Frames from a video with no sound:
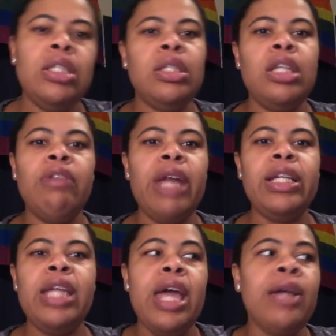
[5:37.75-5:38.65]
and stuff
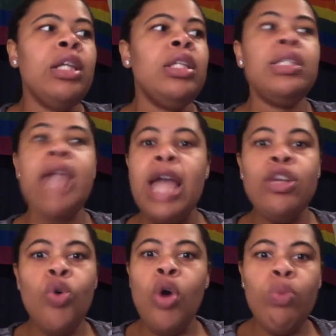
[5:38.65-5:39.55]
like that. Not
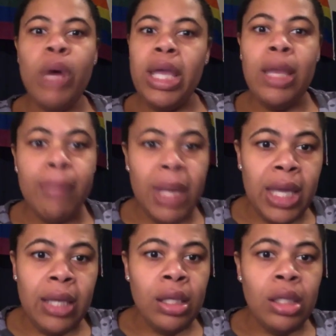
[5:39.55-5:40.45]
knowing what it meant.